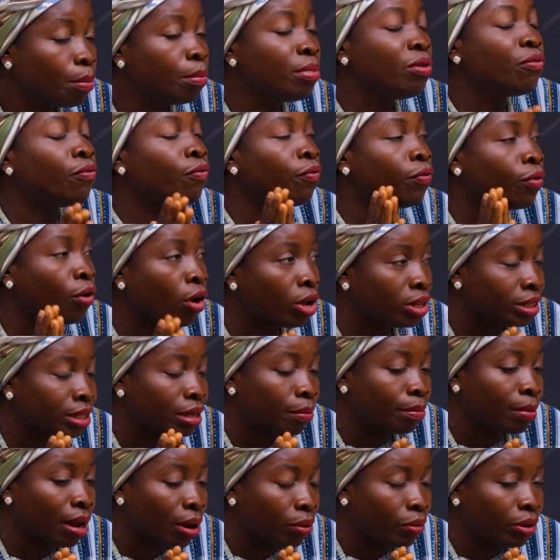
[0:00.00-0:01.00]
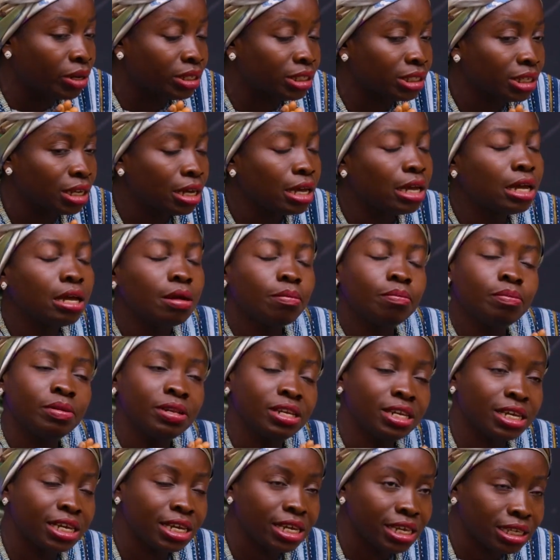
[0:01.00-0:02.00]
before the marriage.
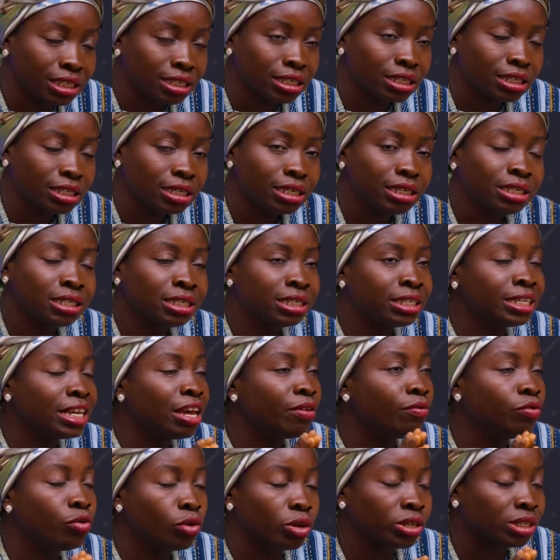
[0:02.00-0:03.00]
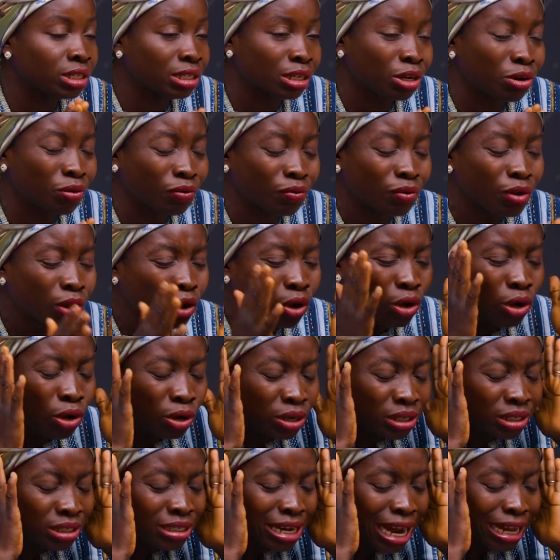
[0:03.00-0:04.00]
Please save yourself
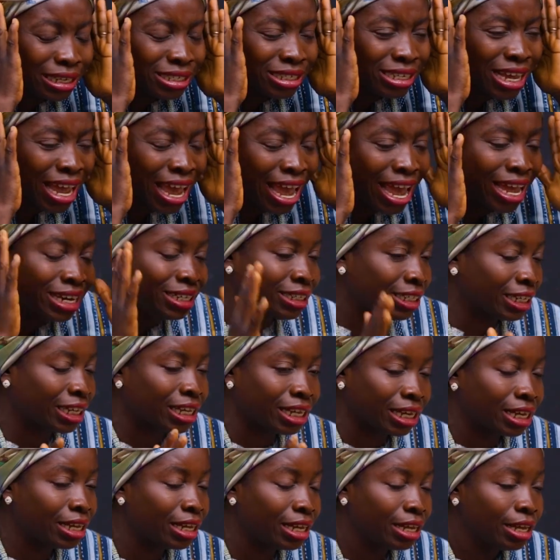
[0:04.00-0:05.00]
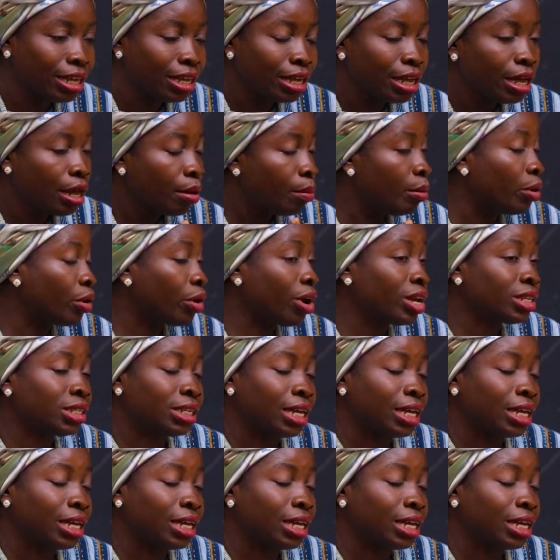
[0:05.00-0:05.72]
that headache. Because